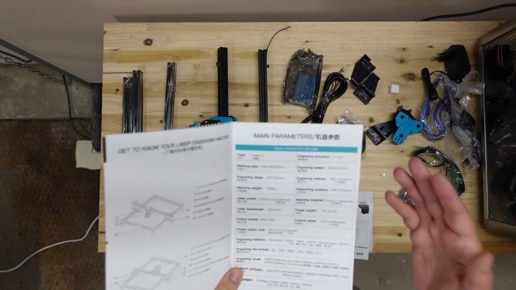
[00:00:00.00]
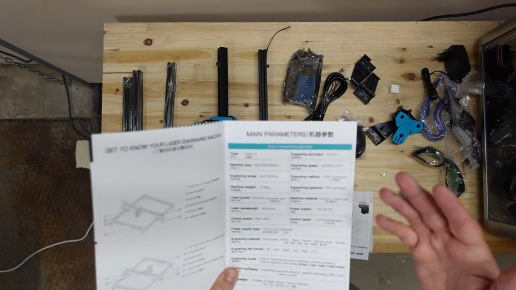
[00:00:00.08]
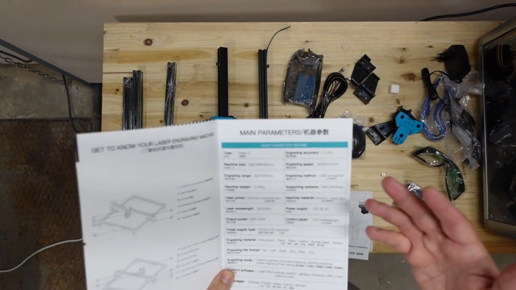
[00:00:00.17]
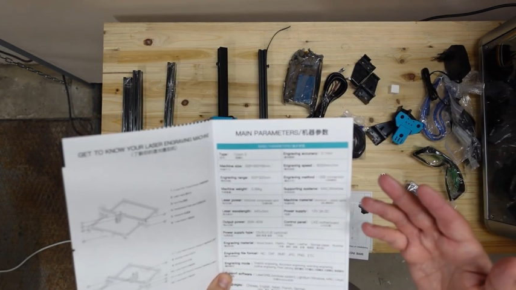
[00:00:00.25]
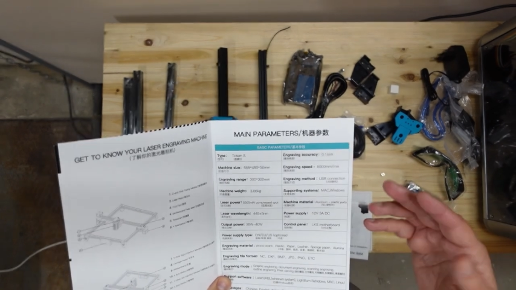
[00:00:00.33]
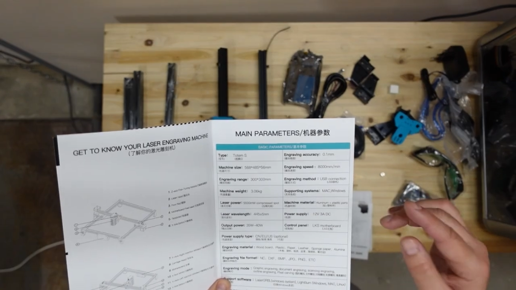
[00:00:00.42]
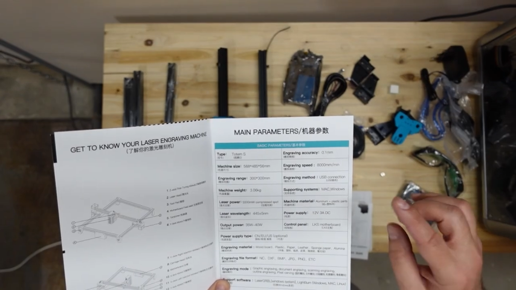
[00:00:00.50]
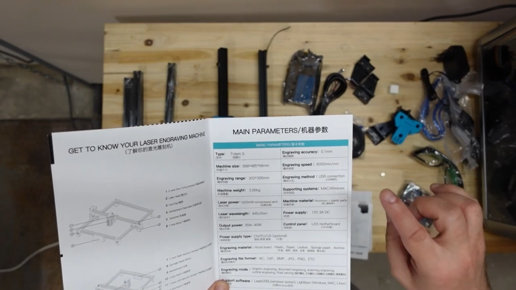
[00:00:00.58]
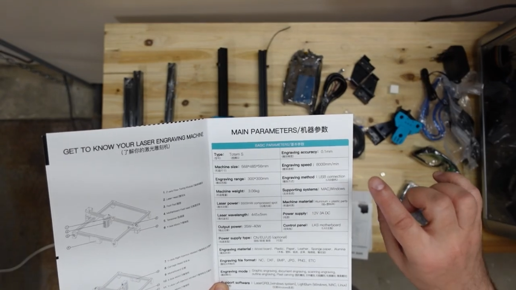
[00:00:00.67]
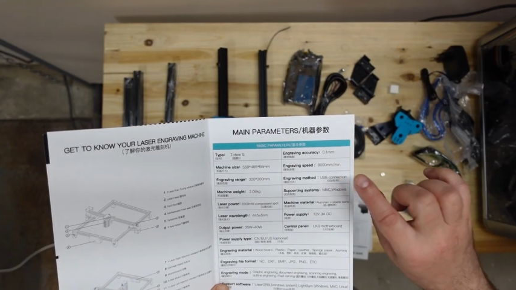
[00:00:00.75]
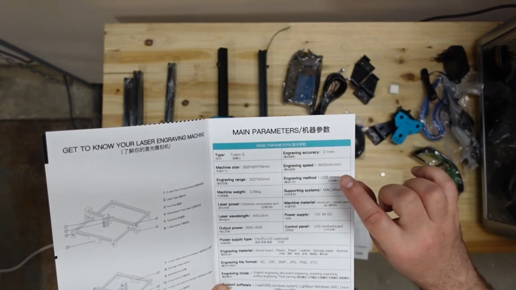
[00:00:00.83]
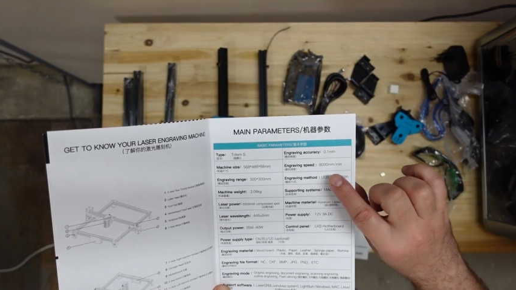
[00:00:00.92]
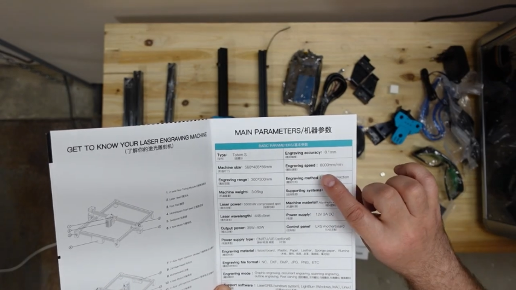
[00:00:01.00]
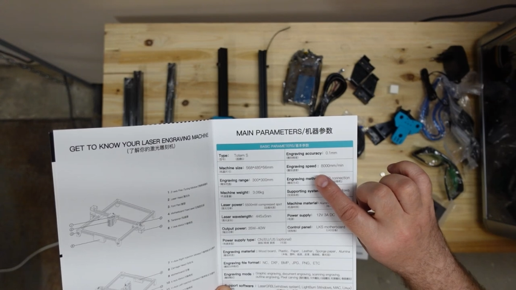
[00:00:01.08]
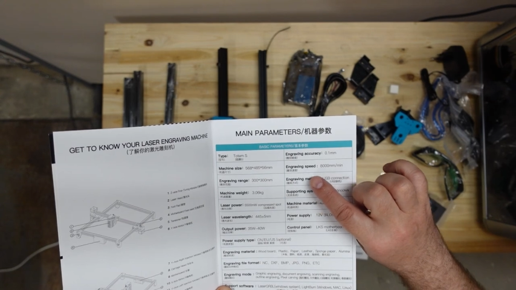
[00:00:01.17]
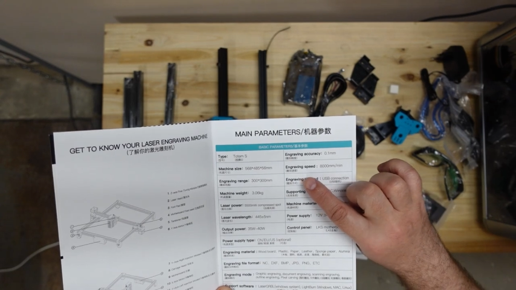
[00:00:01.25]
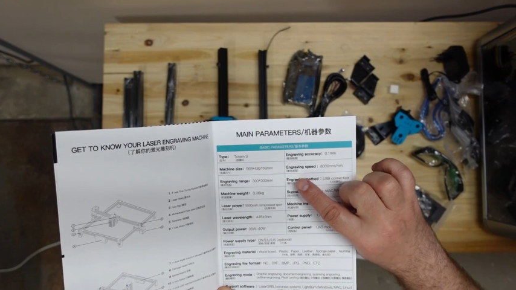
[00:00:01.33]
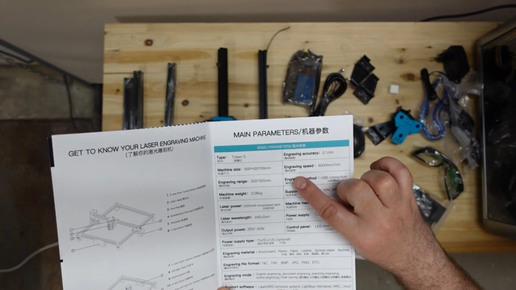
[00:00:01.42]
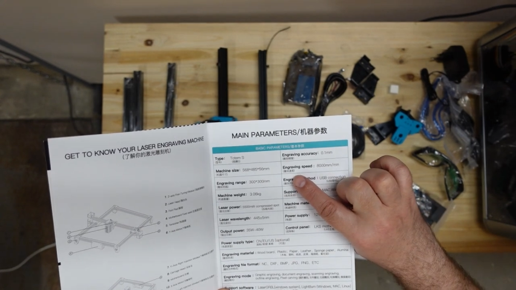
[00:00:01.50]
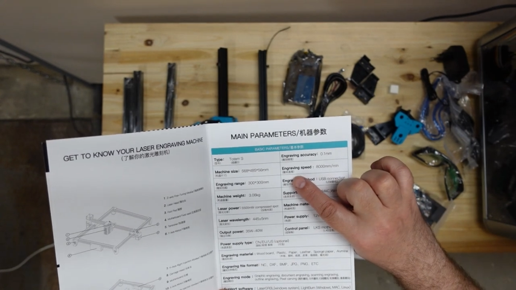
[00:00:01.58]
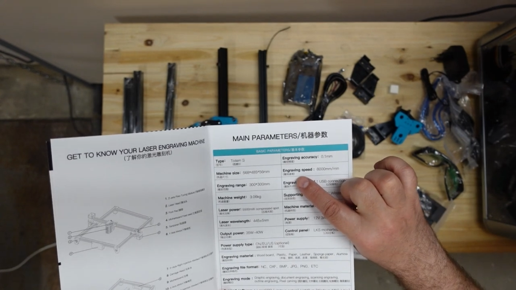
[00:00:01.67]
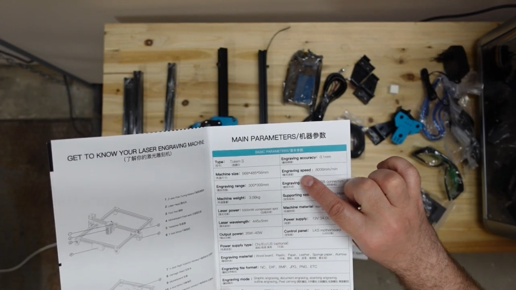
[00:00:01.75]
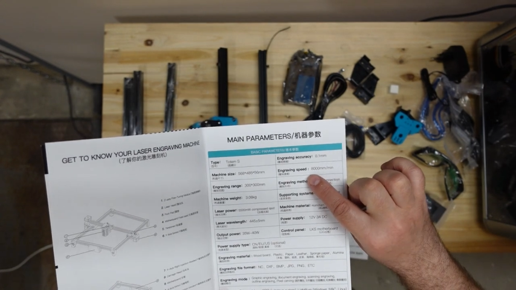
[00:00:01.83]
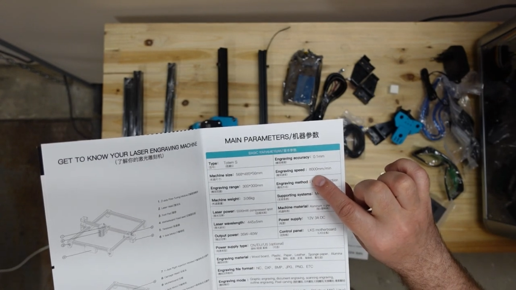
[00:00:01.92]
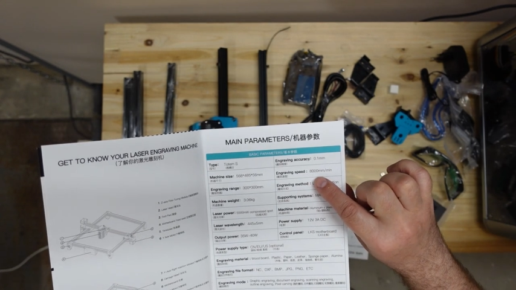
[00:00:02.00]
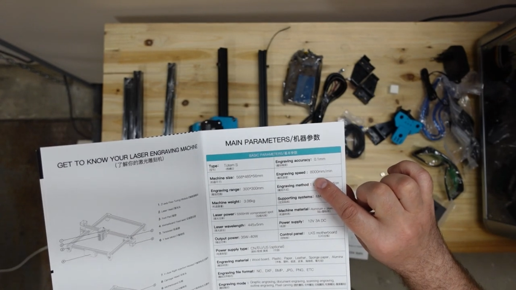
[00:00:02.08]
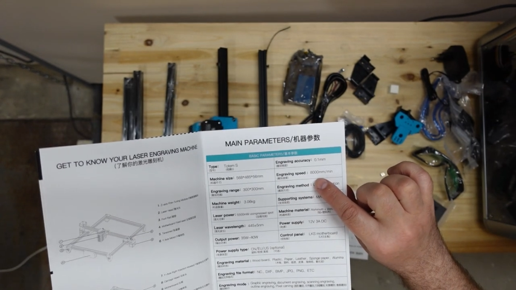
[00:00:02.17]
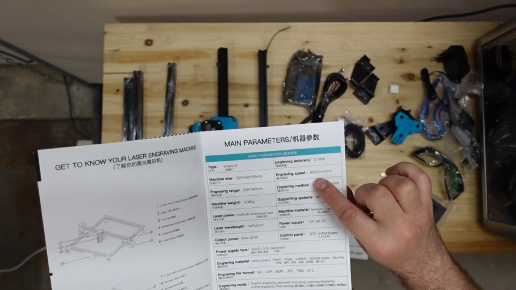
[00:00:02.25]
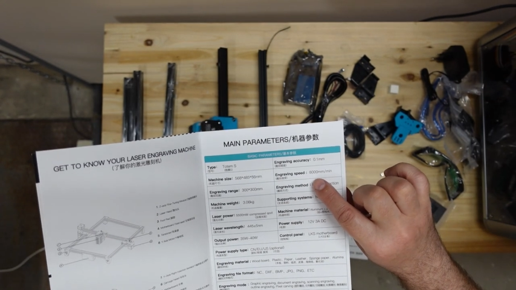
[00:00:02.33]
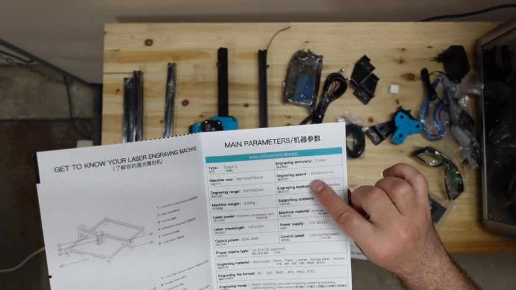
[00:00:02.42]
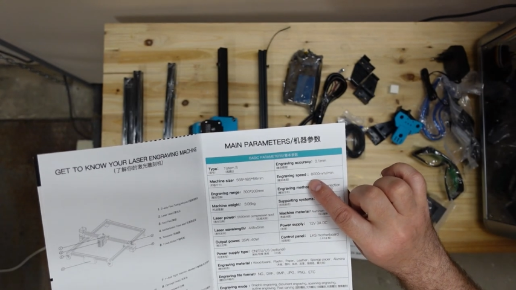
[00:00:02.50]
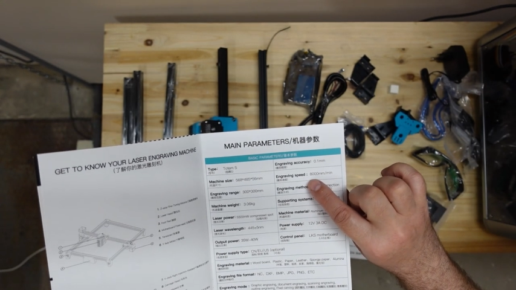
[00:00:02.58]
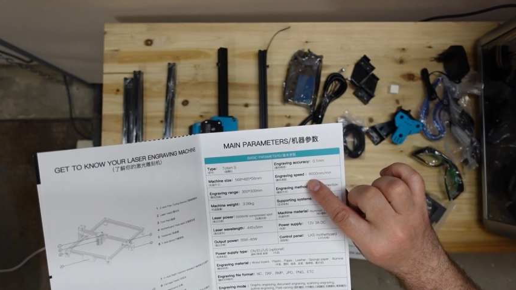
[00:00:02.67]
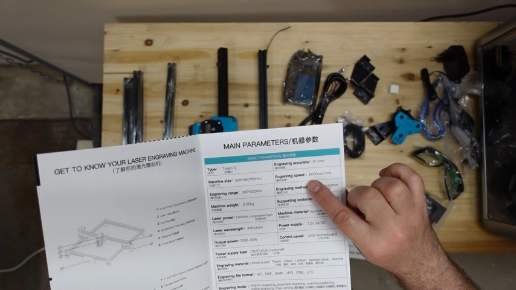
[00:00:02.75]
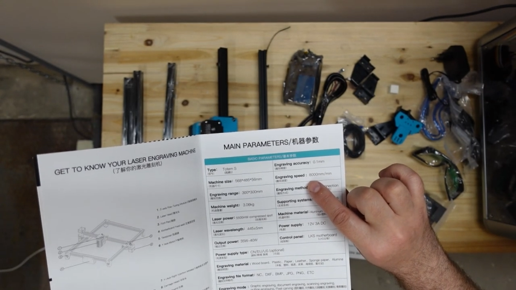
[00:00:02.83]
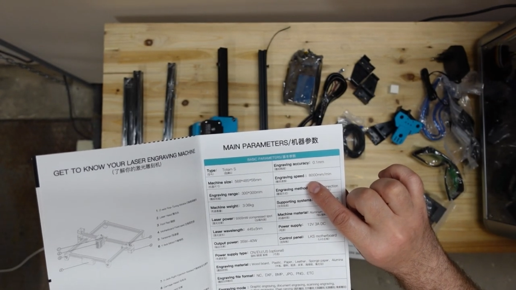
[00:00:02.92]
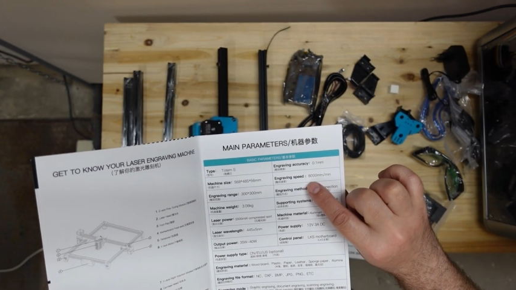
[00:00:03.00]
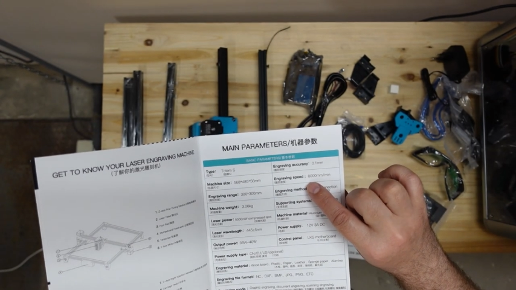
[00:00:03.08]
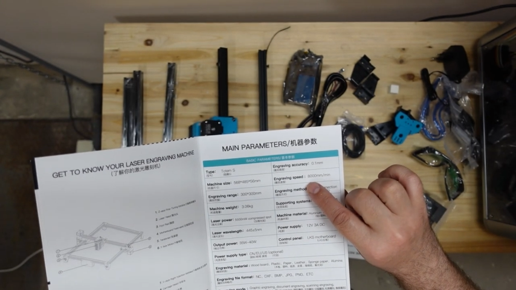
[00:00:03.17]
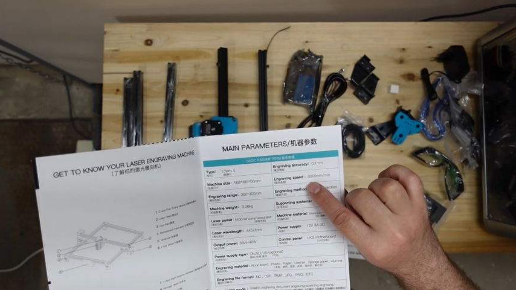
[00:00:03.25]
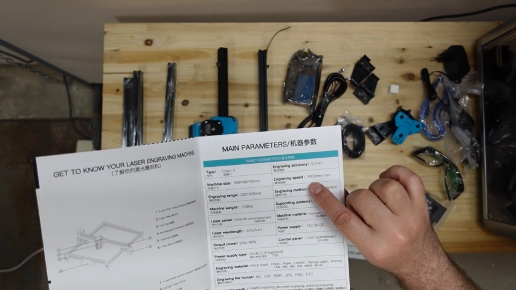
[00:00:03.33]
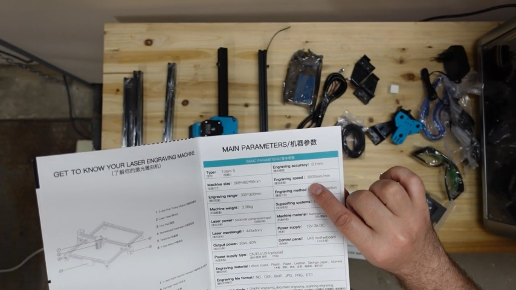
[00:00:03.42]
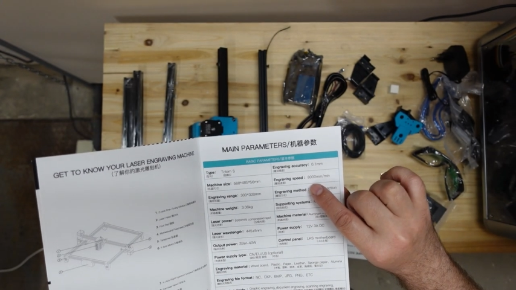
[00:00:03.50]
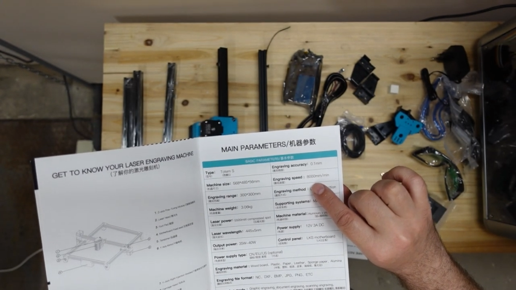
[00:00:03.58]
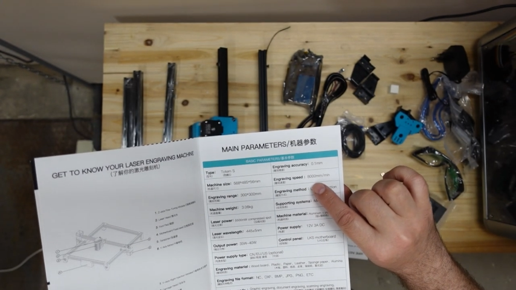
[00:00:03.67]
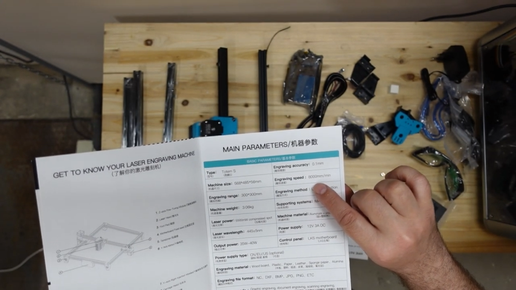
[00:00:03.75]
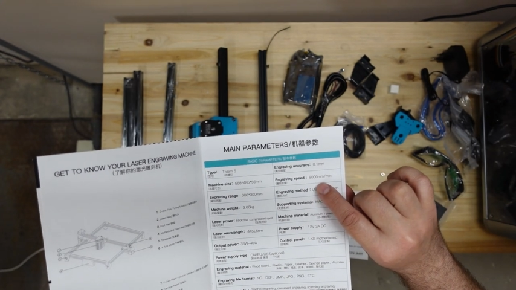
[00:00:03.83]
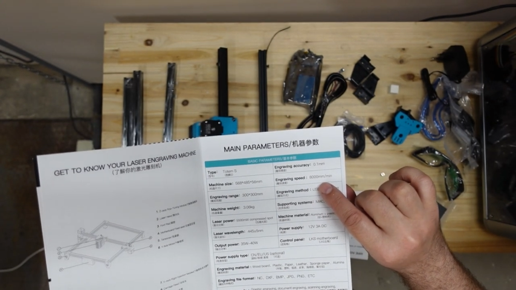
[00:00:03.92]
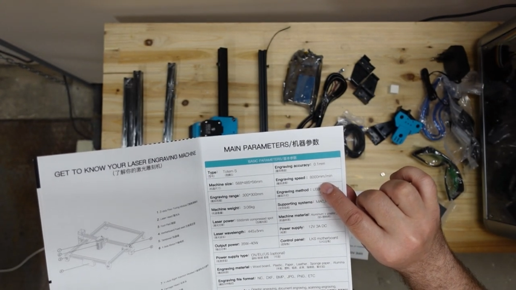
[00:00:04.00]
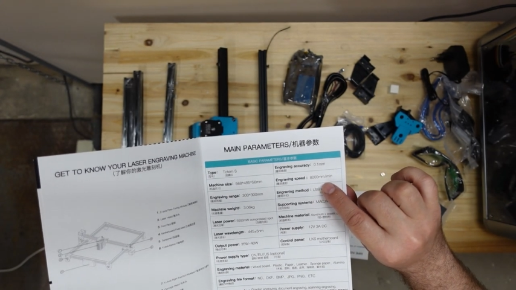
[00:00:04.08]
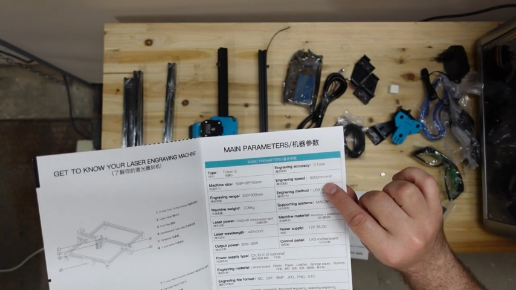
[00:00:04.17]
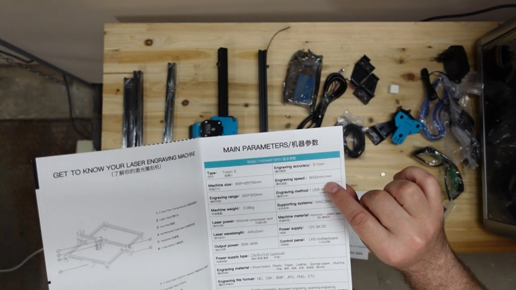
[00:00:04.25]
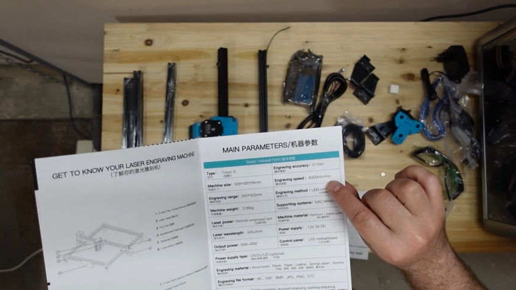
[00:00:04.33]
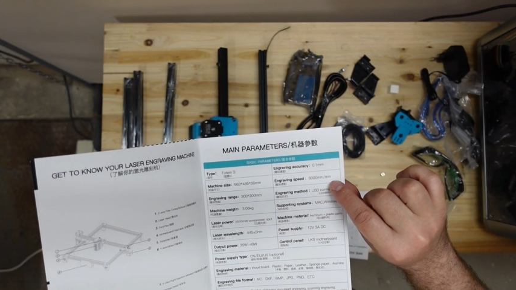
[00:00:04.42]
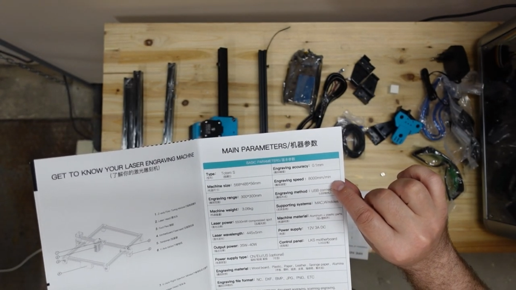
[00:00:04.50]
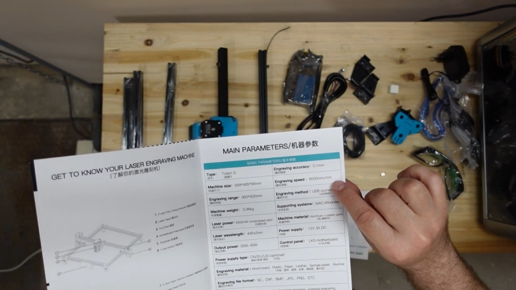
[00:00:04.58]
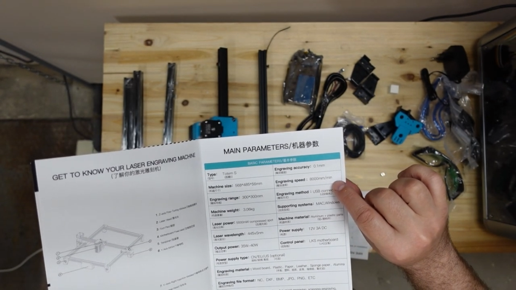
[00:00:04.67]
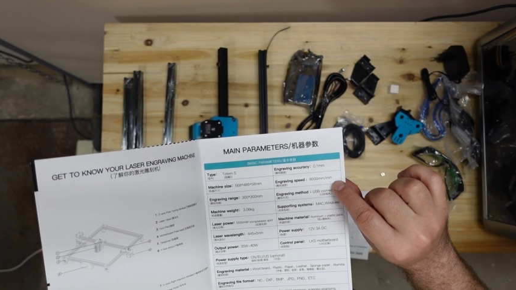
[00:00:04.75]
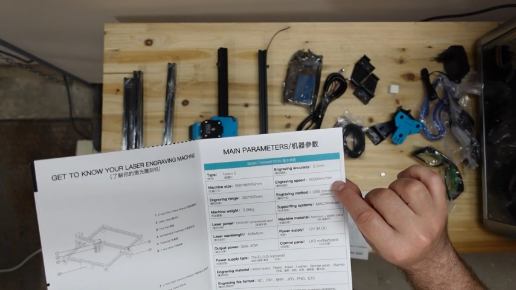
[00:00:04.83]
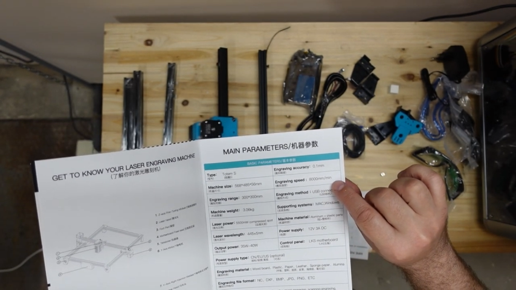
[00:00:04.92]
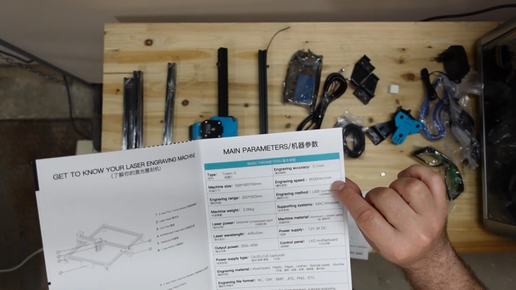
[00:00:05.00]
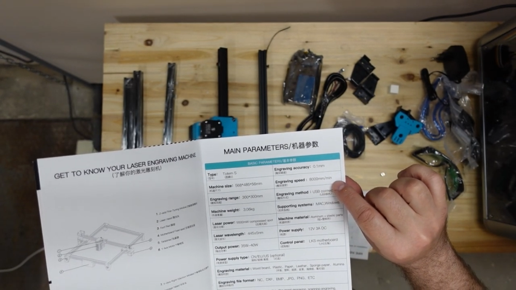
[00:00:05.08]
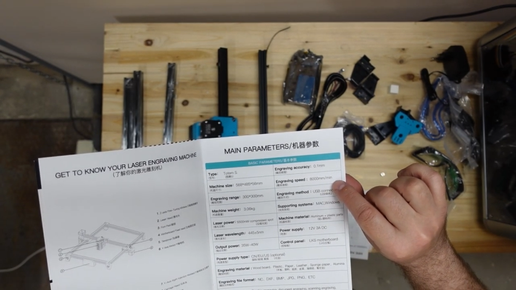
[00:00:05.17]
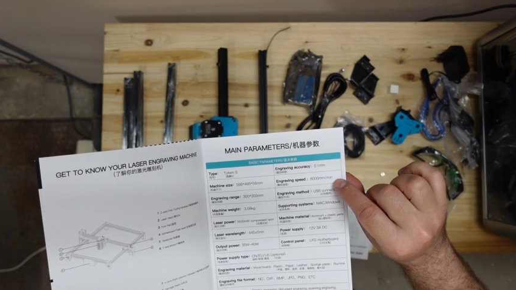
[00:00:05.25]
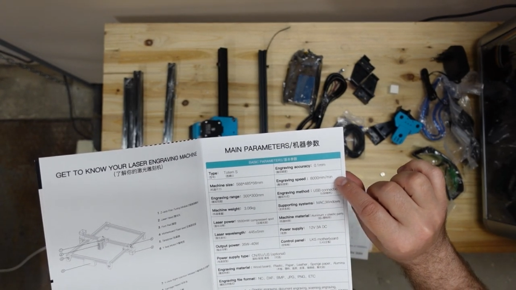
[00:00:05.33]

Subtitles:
[unreadable: no face in view]